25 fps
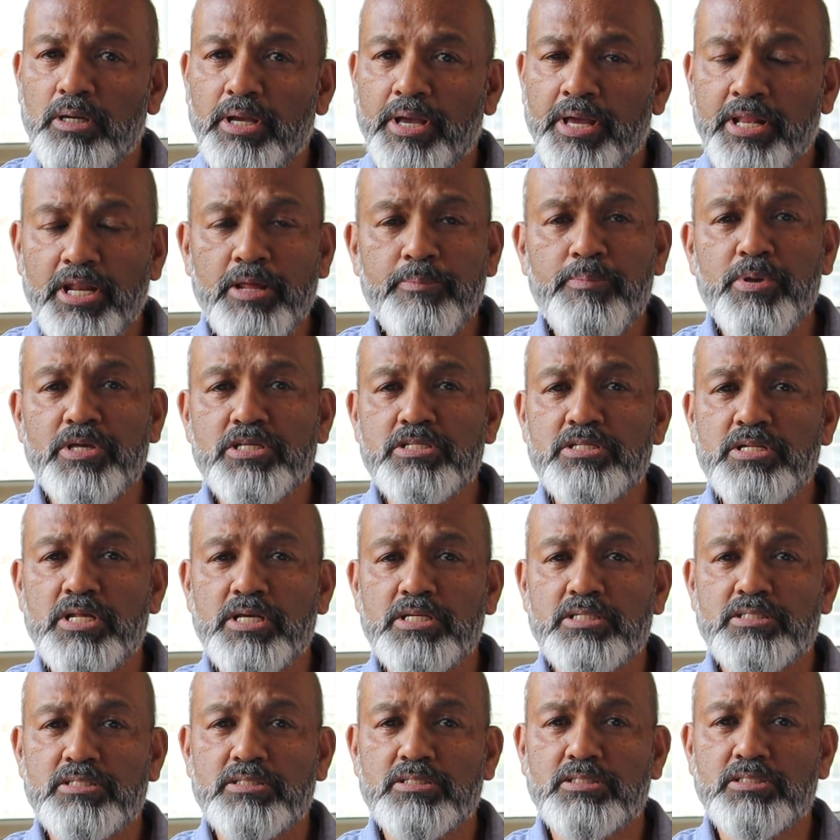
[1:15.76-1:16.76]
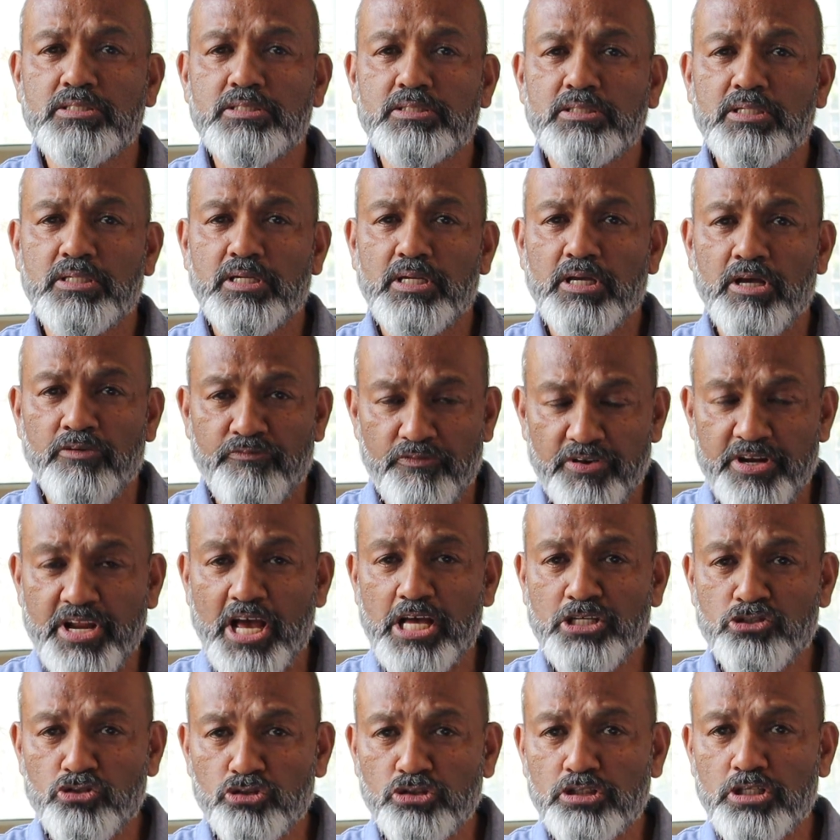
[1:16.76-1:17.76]
any business, if it
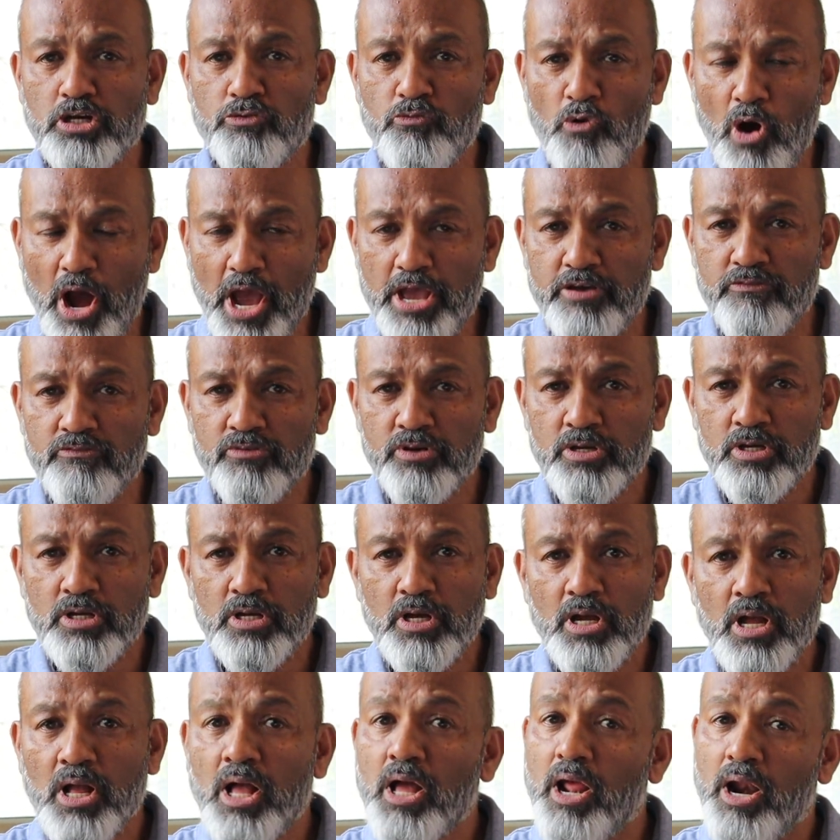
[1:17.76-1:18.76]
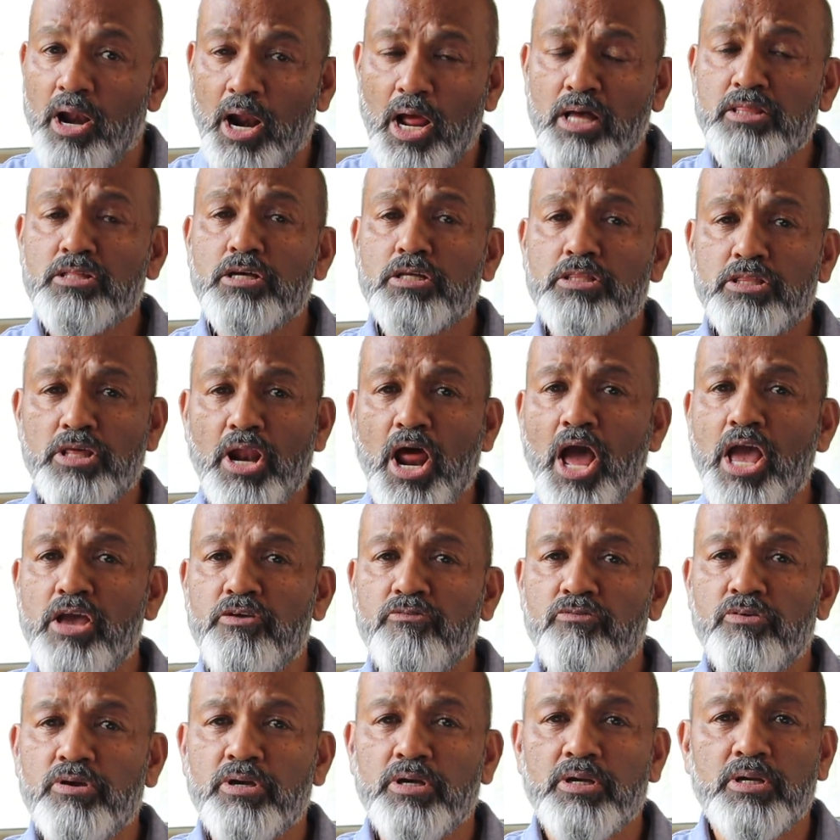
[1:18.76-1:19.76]
has to survive, rather
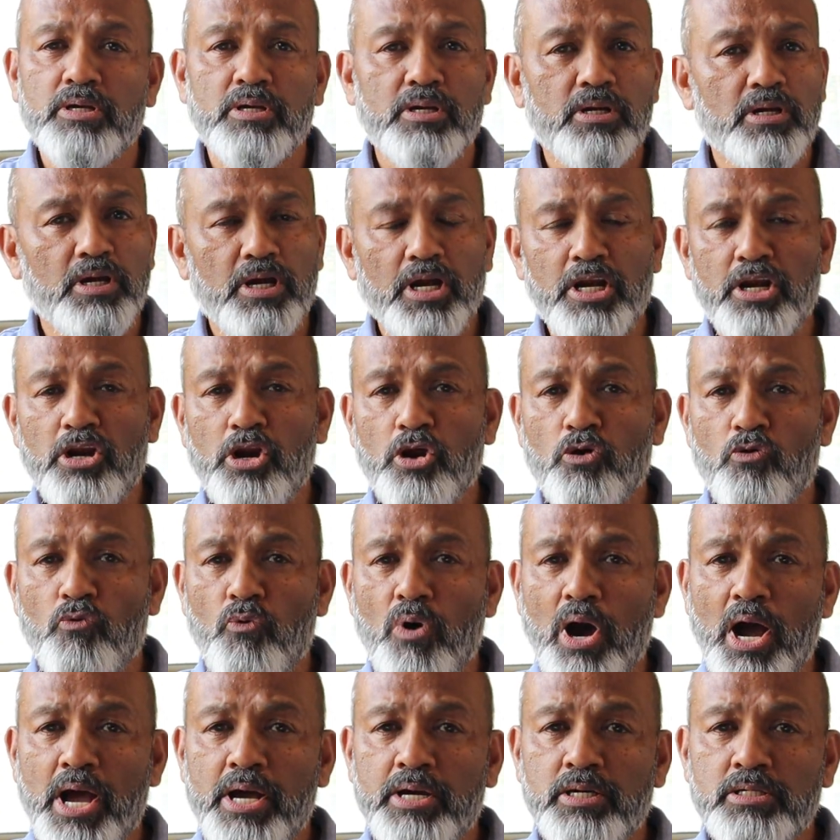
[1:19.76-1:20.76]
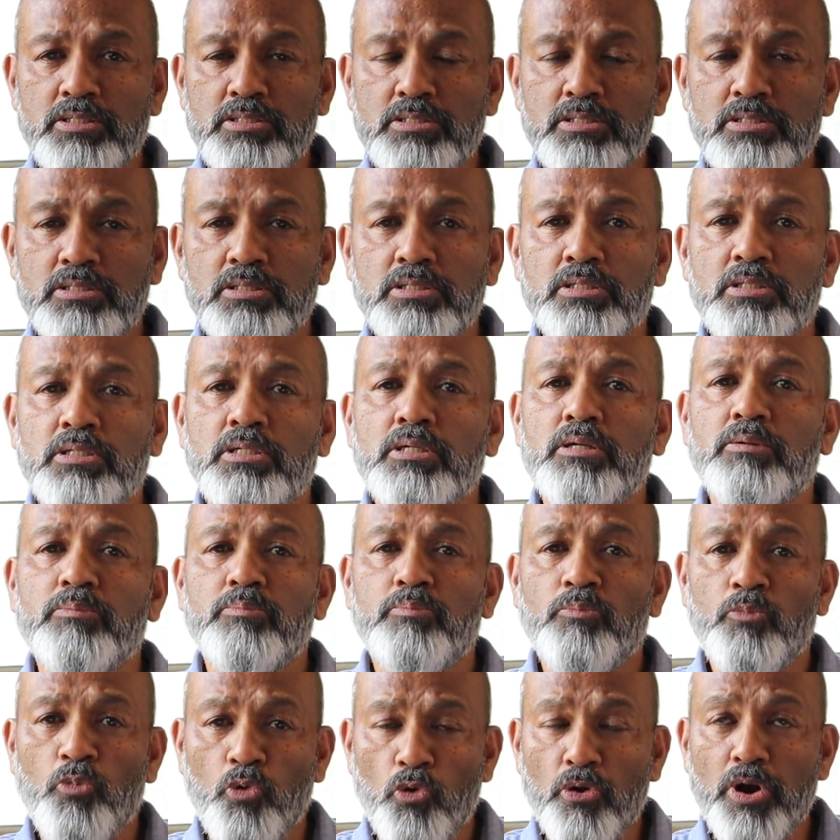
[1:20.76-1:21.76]
thrive, it requires
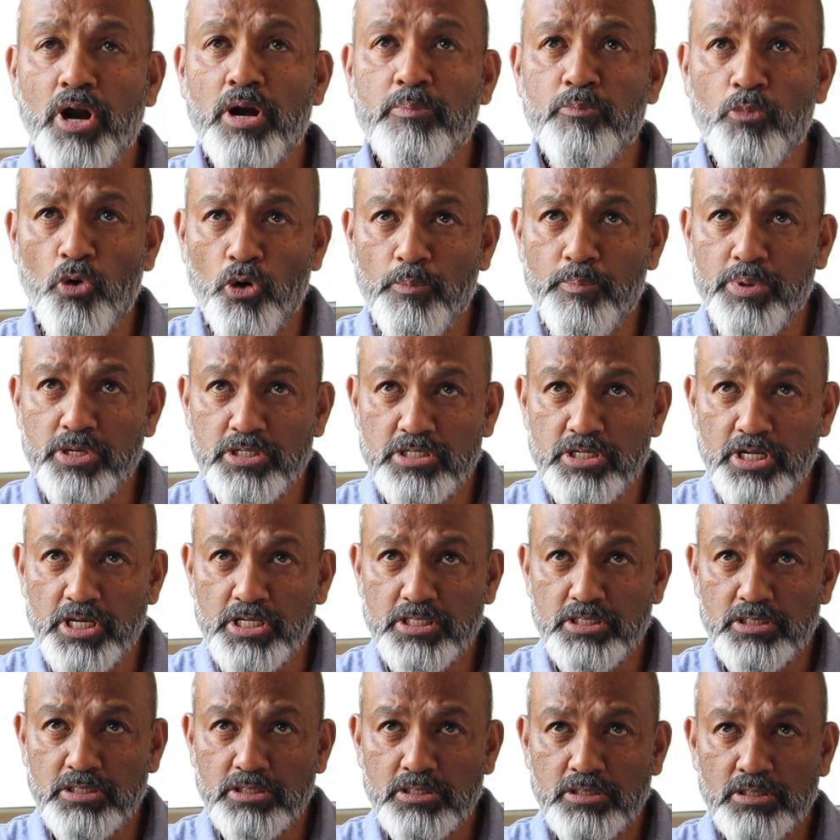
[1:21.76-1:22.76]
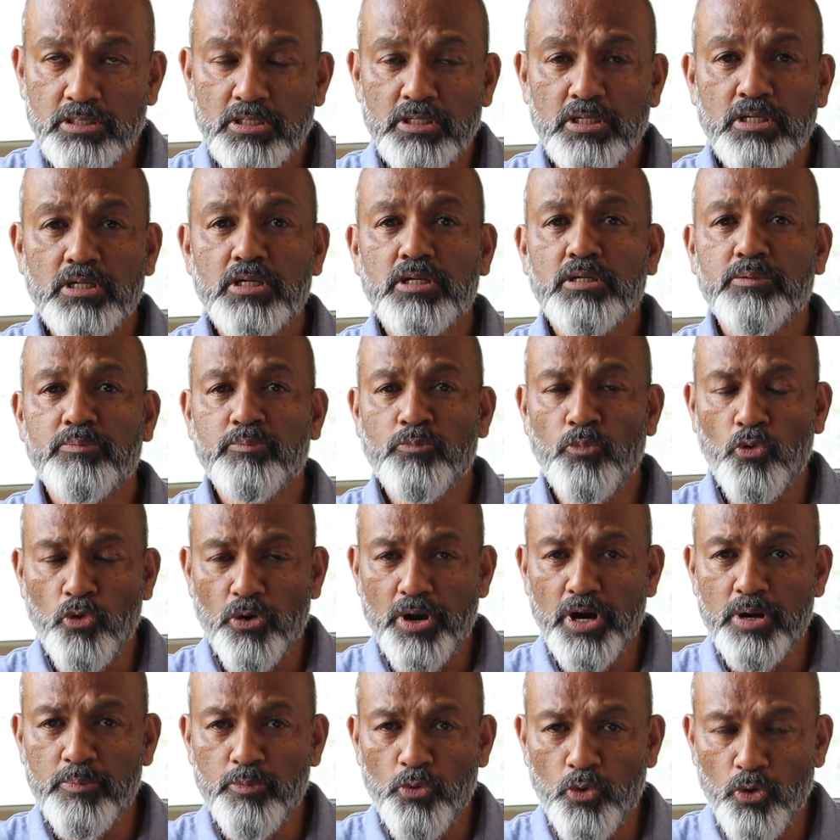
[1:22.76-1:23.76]
more and more business,
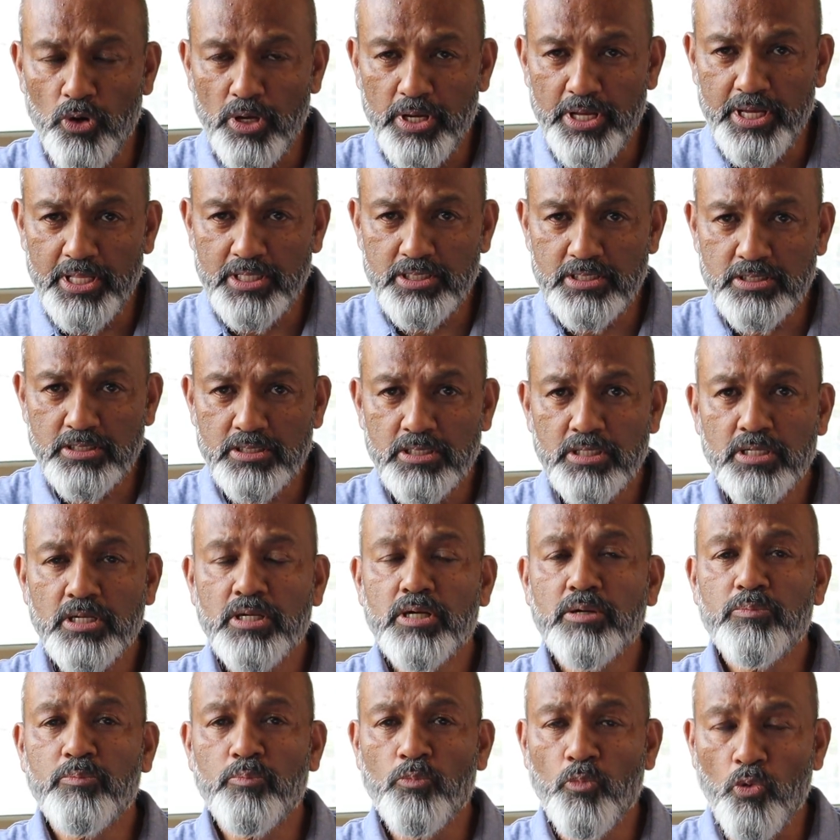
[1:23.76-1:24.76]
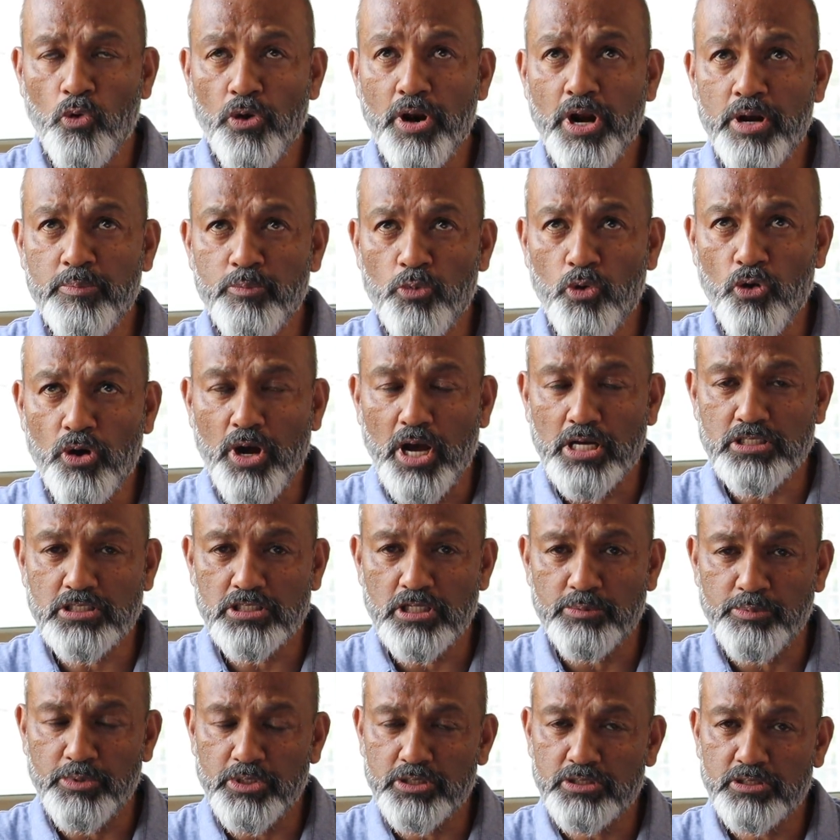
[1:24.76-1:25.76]
more and more leads, more and more
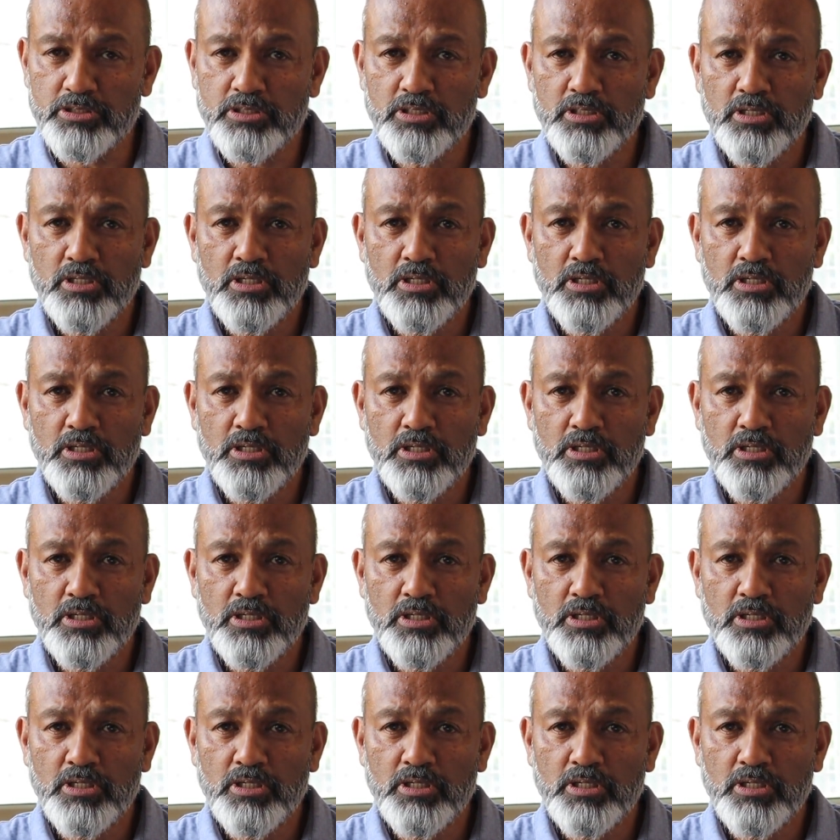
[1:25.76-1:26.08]
customers.